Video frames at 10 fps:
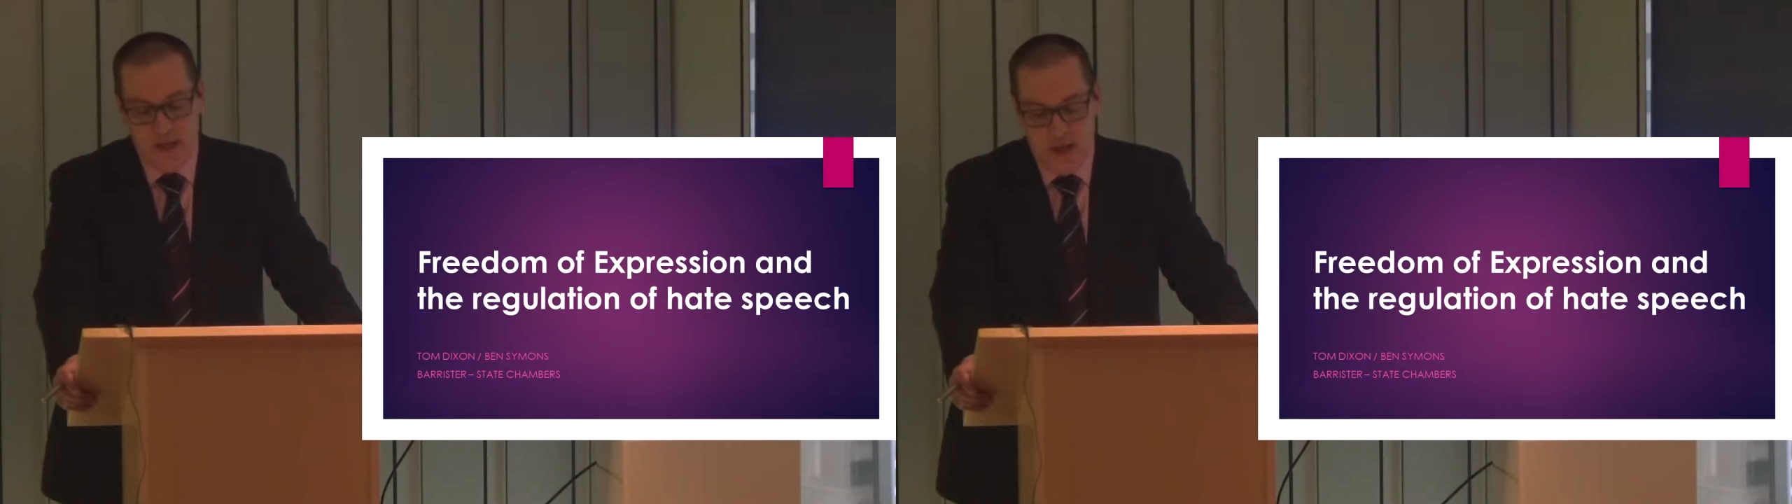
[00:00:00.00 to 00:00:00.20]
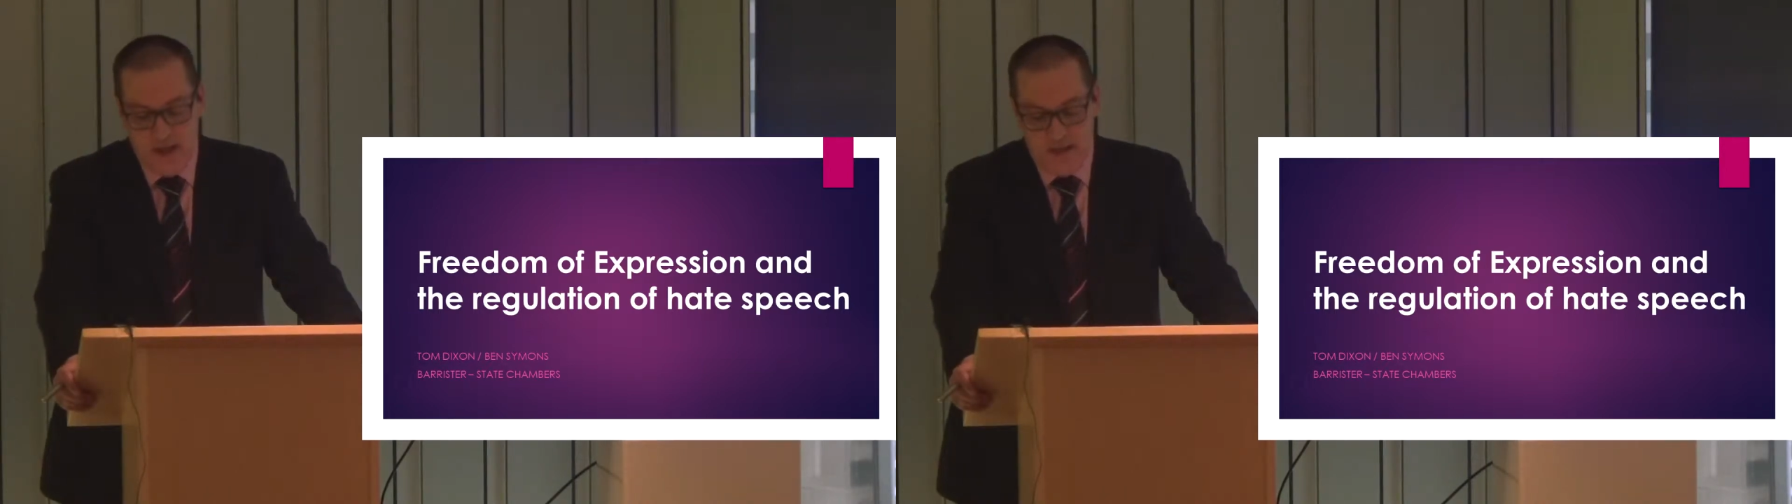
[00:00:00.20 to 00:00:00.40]

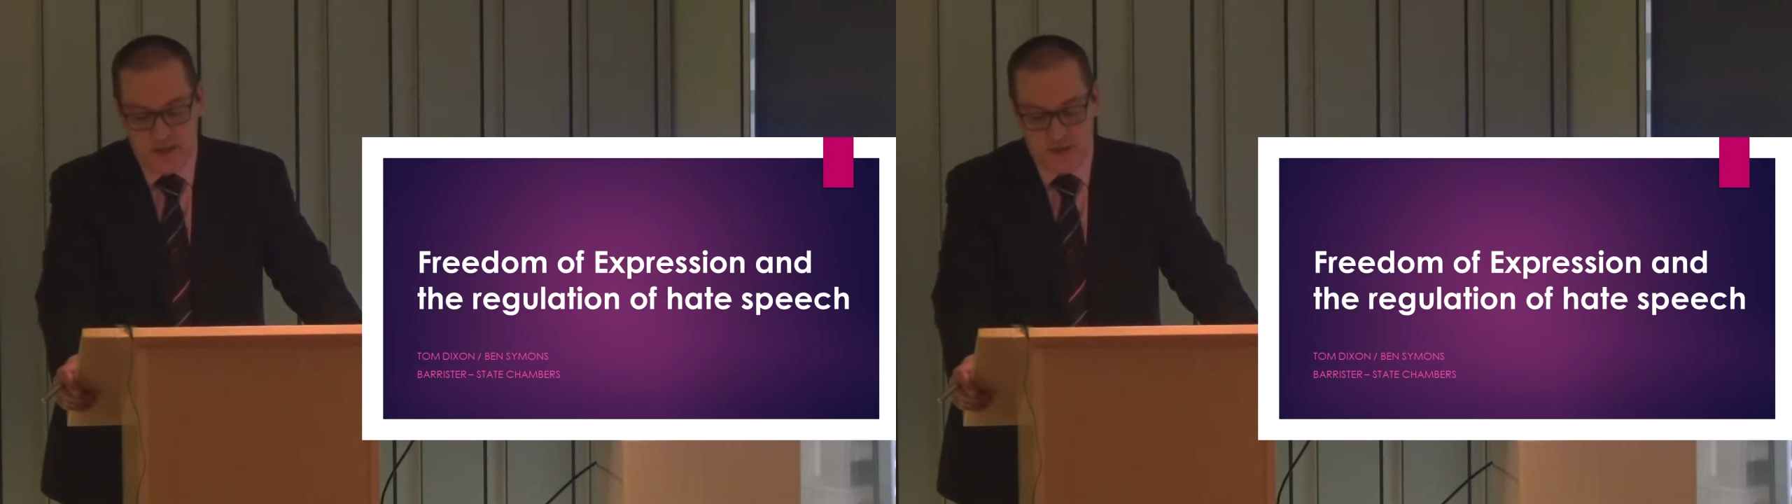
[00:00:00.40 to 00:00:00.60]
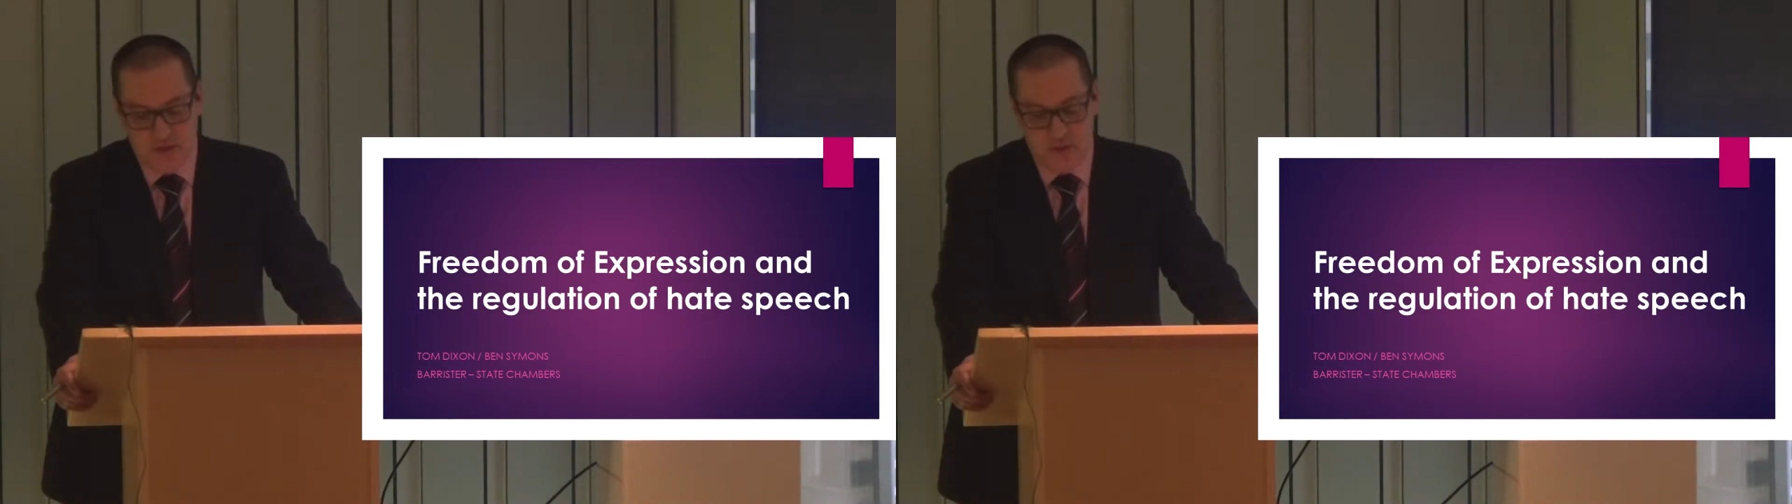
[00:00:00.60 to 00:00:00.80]

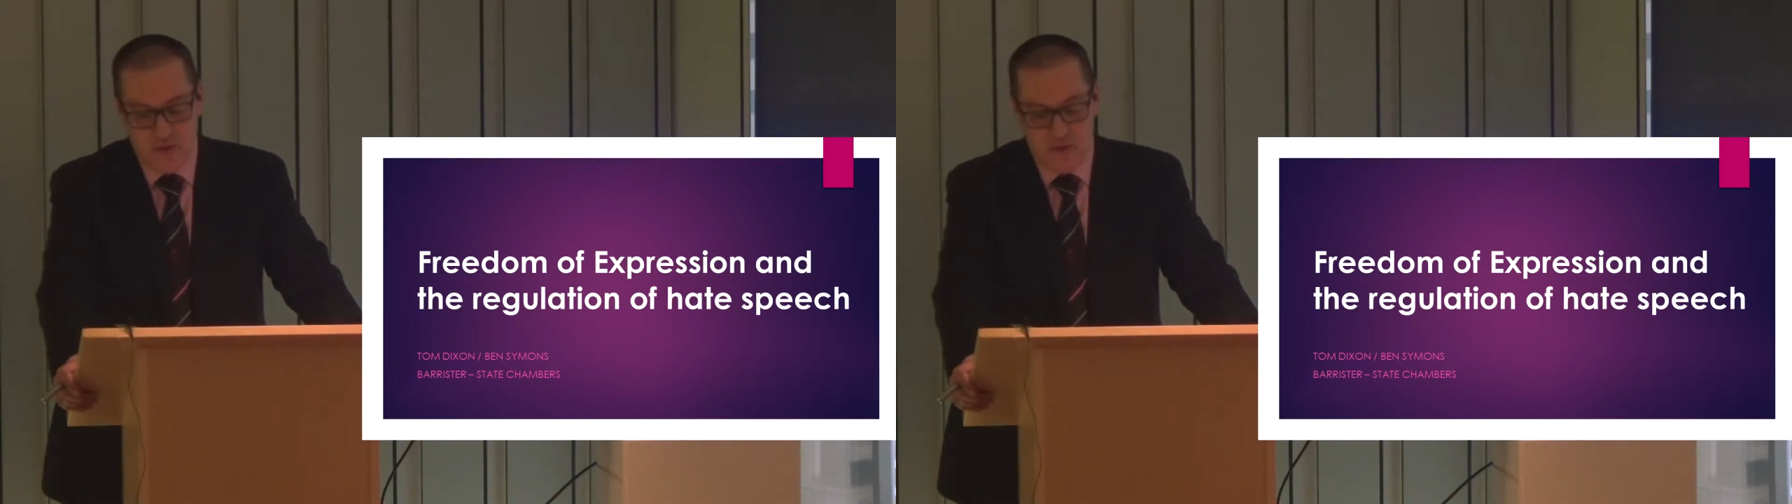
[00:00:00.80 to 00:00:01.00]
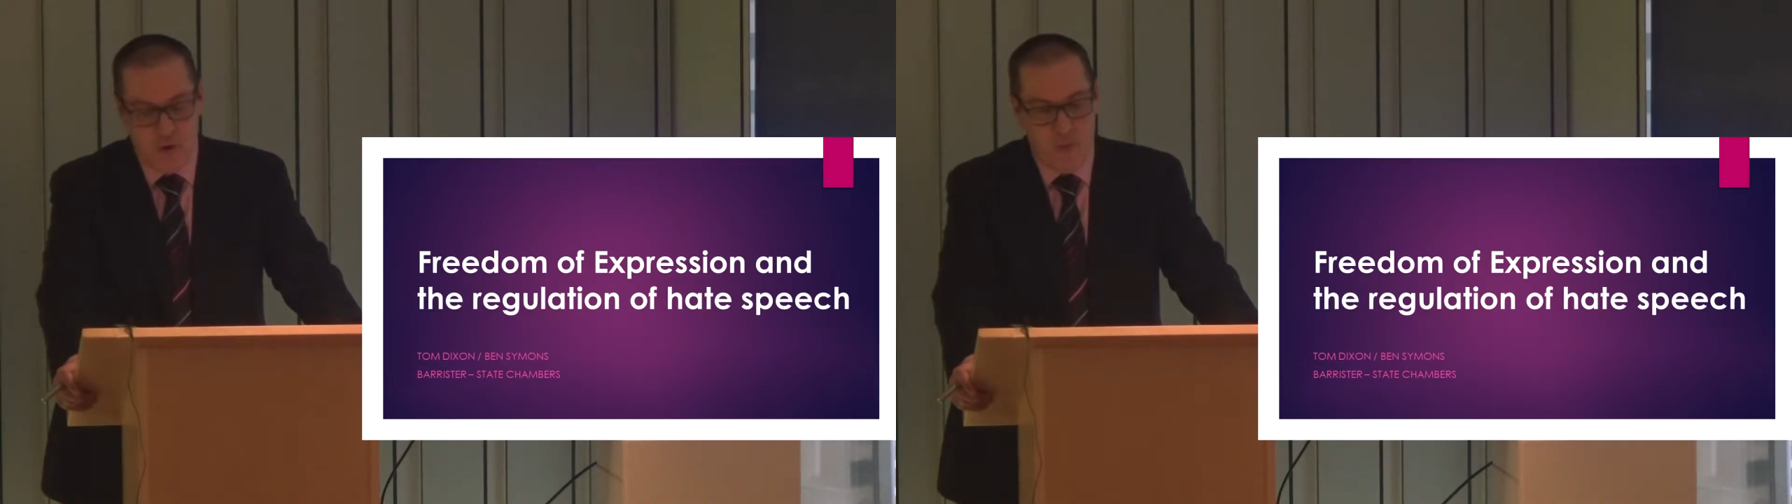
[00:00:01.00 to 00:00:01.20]
That's
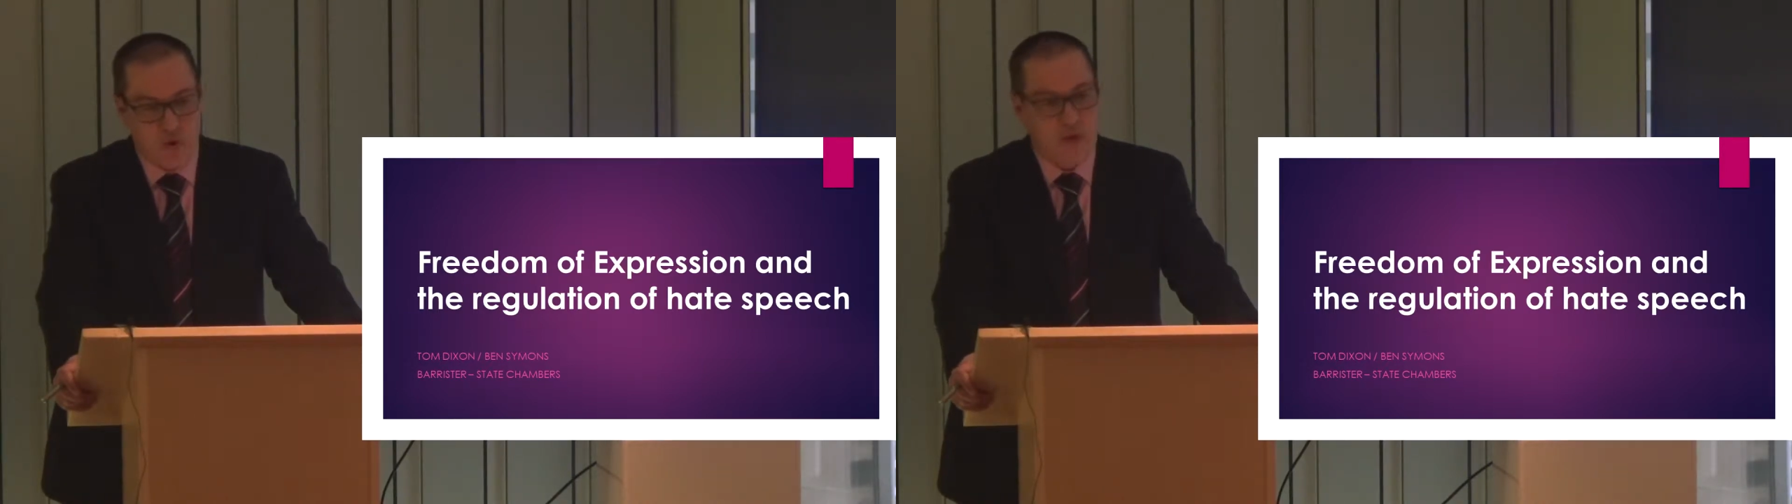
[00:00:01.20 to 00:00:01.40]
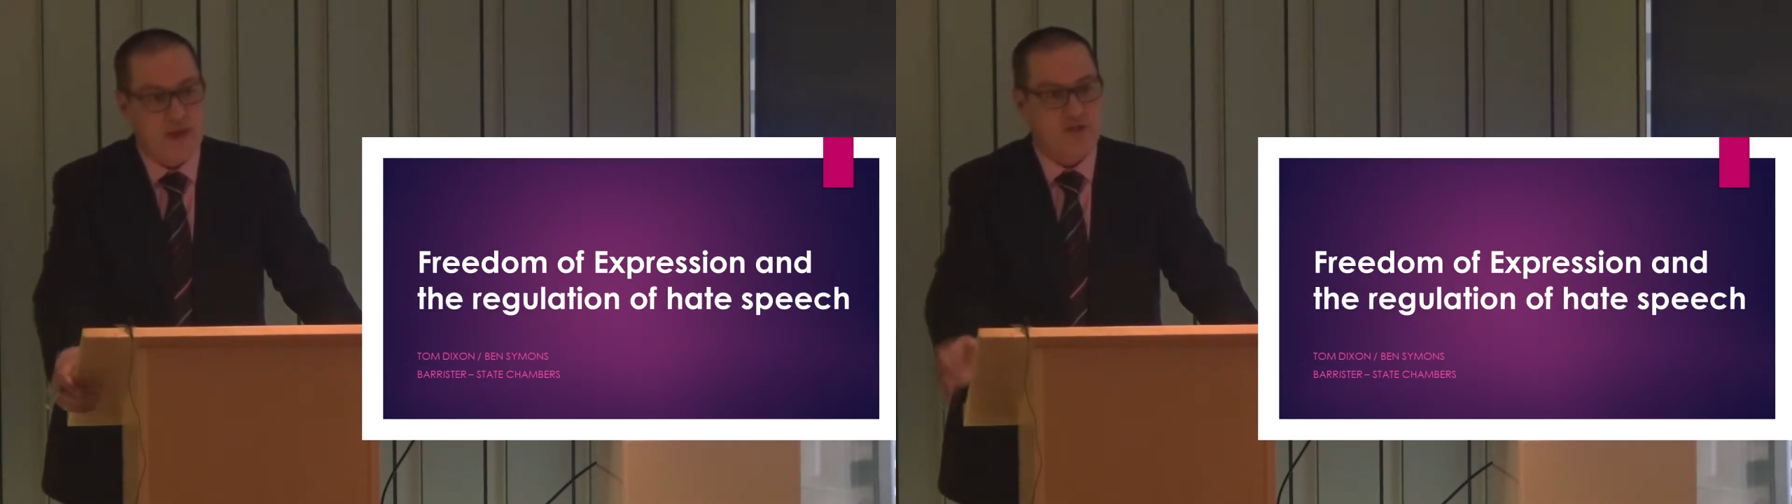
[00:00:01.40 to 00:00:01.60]
gone
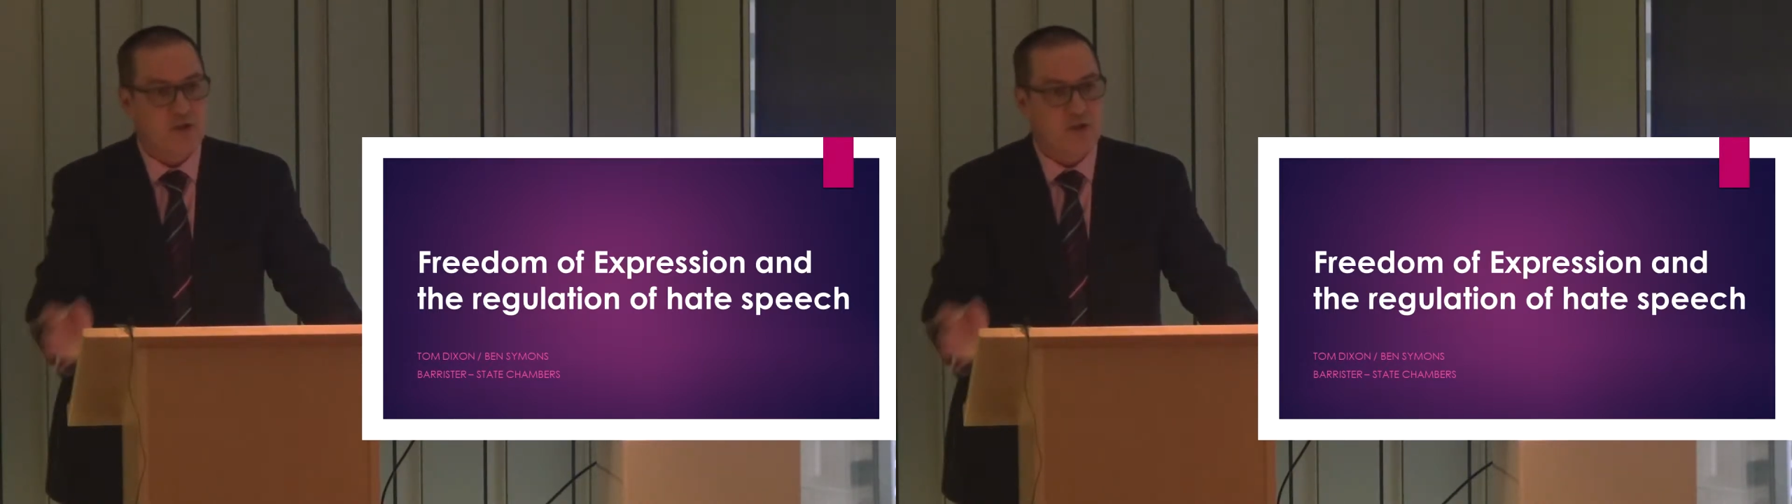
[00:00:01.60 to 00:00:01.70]
beyond that.